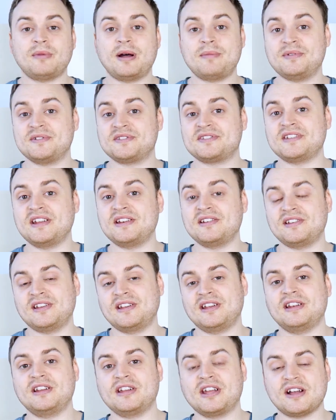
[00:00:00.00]
might be
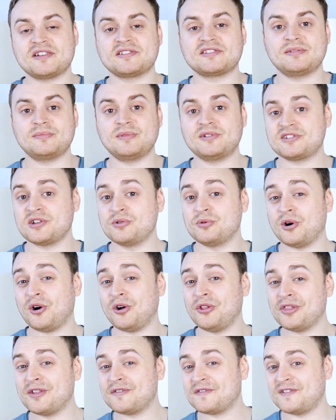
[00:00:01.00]
sending any customers who are
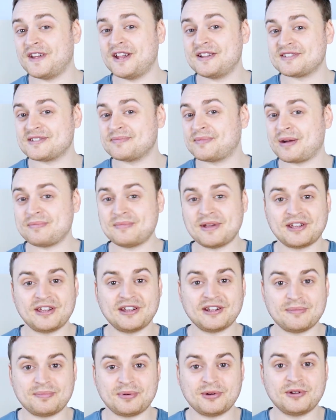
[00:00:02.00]
on the fence about
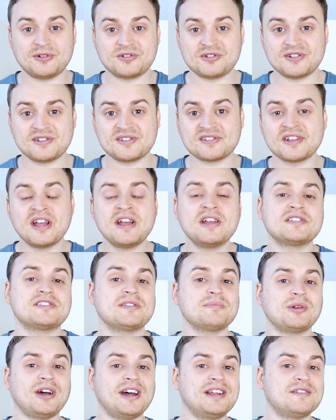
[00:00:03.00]
making a purchase
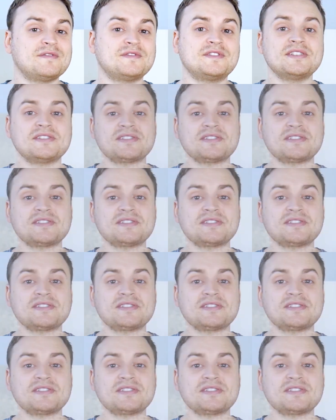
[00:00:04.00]
some kind of